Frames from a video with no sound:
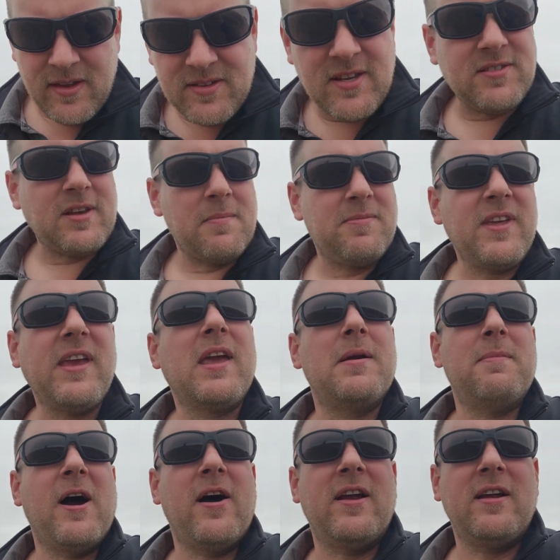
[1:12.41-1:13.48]
since I'm thinking
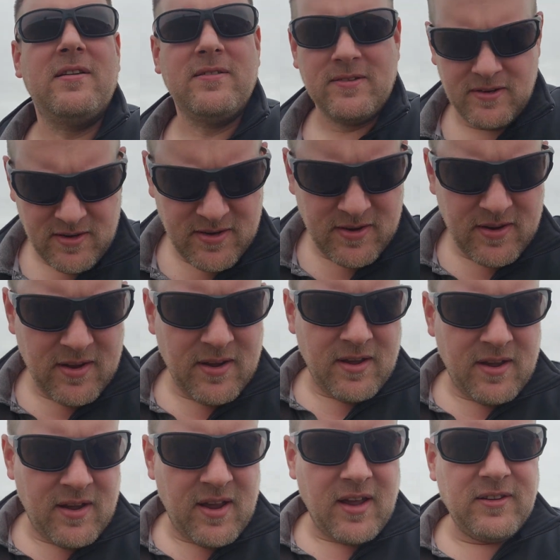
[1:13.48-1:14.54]
about it,
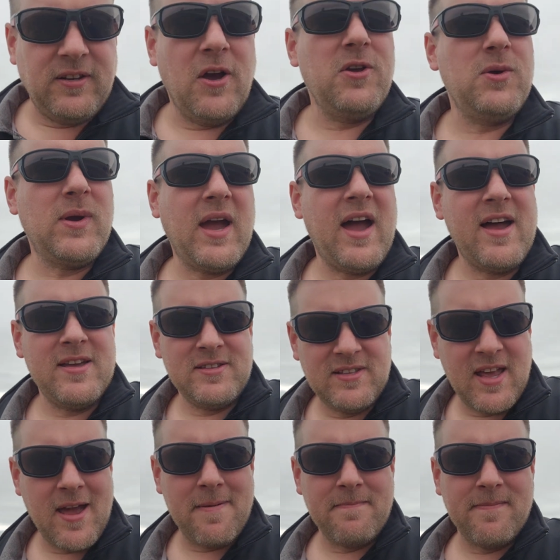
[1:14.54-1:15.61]
and tell you guys
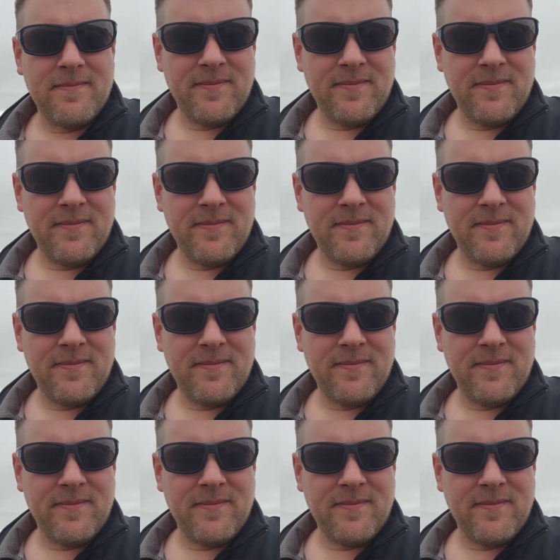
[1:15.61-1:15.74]
that